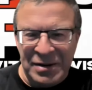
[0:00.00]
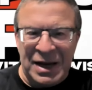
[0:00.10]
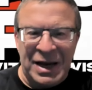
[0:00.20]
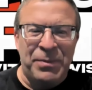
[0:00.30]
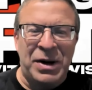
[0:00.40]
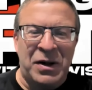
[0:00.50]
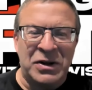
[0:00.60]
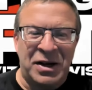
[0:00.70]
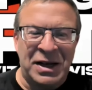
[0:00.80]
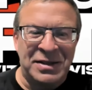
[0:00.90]
I
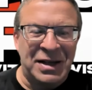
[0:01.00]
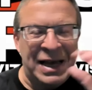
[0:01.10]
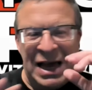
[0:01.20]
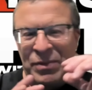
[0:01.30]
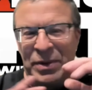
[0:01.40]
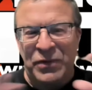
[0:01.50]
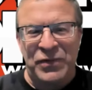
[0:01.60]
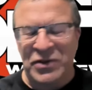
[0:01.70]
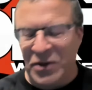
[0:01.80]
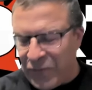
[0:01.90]
apologize. I haven't been,
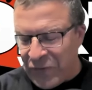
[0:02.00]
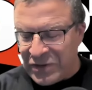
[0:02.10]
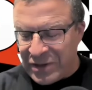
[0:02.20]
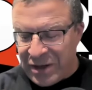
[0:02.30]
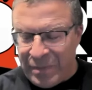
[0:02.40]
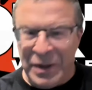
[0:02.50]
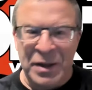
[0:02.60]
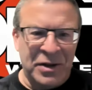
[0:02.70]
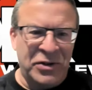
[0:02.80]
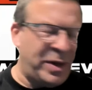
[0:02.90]
this is the first, to
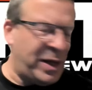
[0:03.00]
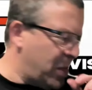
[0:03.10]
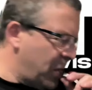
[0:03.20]
me.